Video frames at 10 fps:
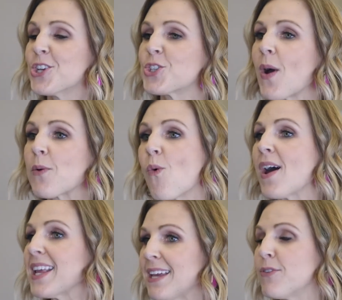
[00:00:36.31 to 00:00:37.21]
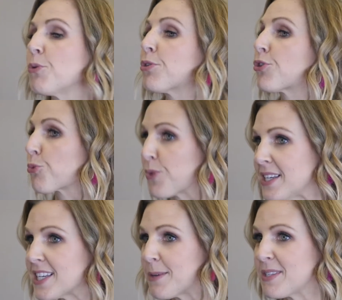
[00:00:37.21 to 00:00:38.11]
So I wanna give you three
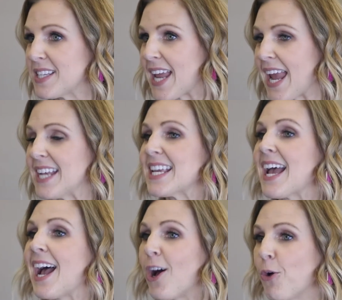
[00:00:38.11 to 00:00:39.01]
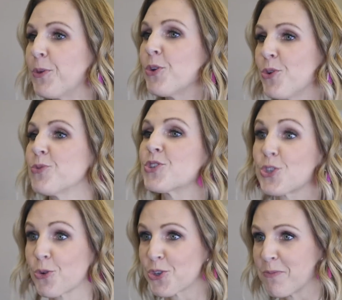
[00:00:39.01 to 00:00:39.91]
tips today to help you use
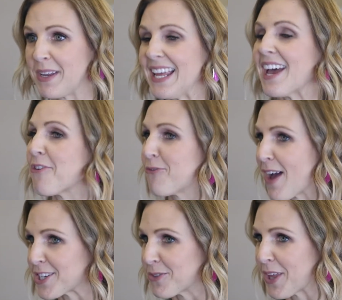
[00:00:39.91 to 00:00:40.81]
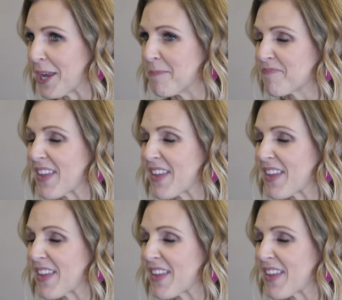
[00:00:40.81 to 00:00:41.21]
social media effectively.